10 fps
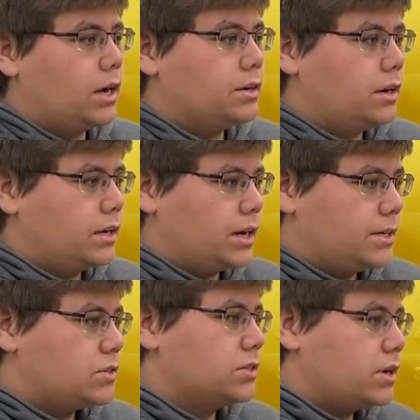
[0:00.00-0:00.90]
done
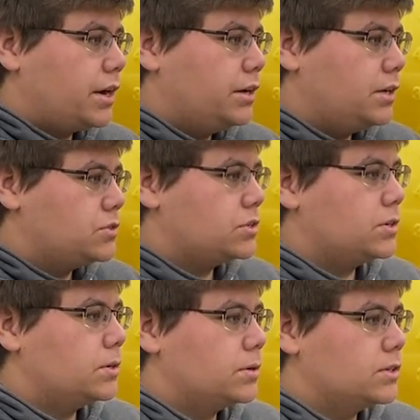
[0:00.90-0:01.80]
nice and tidy,
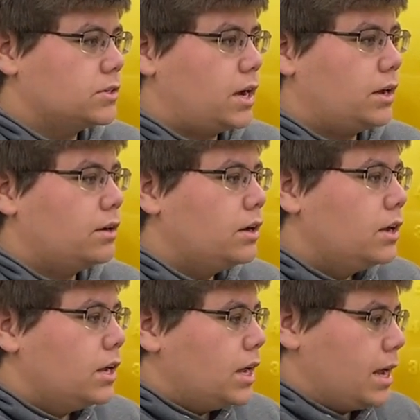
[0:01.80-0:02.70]
so it's not
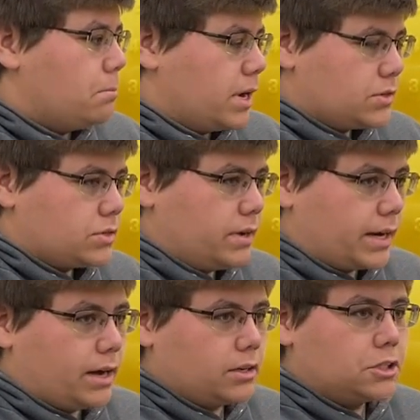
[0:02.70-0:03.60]
a mess like
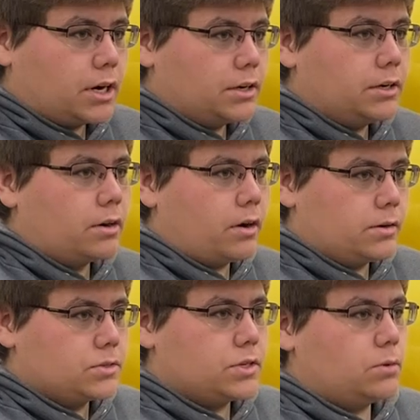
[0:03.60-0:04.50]
how the John Deere
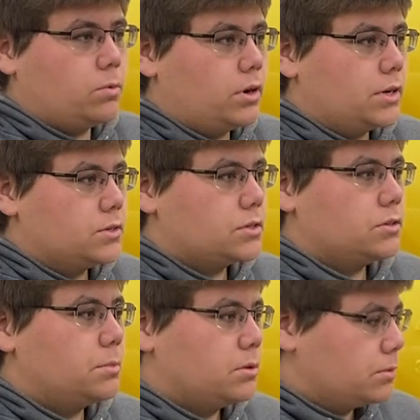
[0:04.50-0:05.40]
harnessing was. So
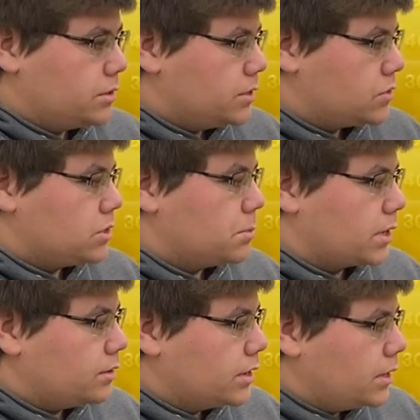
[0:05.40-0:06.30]
it'll be really super
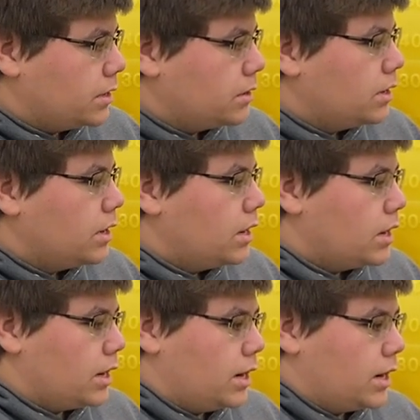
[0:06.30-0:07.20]
clean
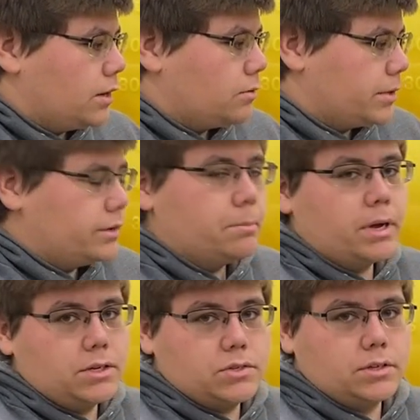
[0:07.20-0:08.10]
and really
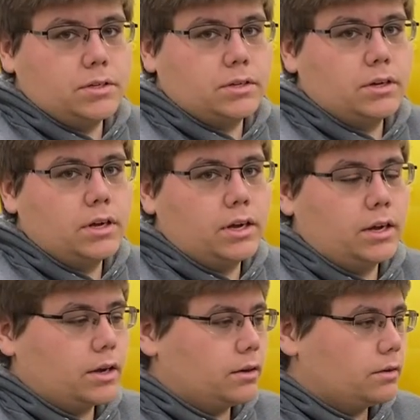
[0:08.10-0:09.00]
basic
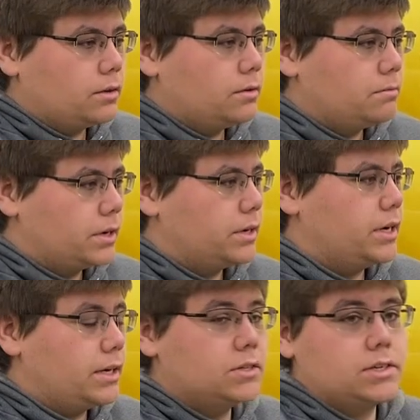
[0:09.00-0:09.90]
and very
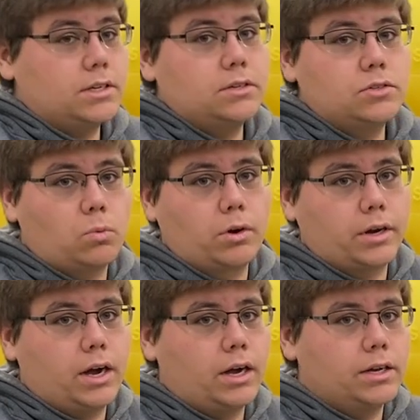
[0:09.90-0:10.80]
easy to work
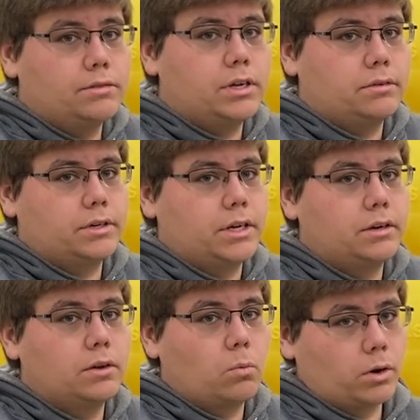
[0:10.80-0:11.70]
on if you ever
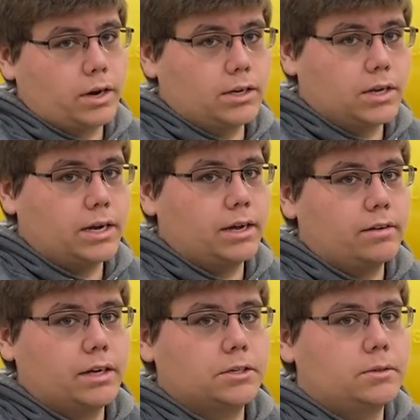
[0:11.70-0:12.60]
needed to work on any
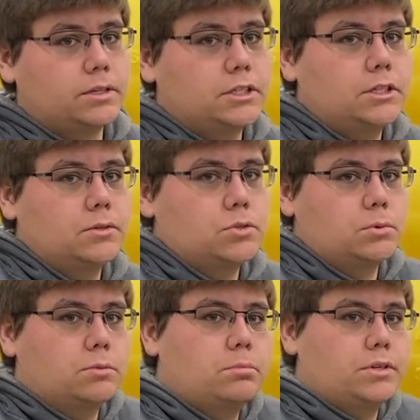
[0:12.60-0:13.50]
electrical issues
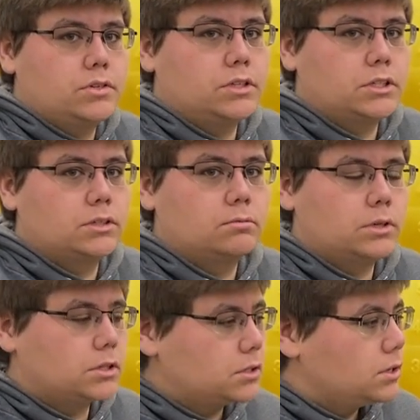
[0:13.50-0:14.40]
with precision,
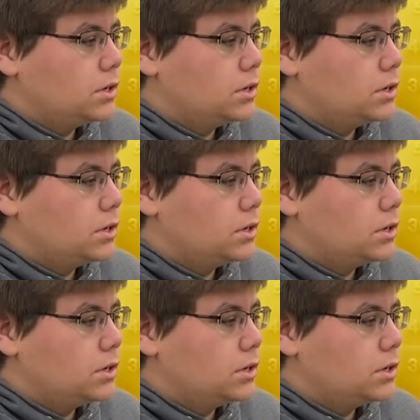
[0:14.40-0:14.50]
which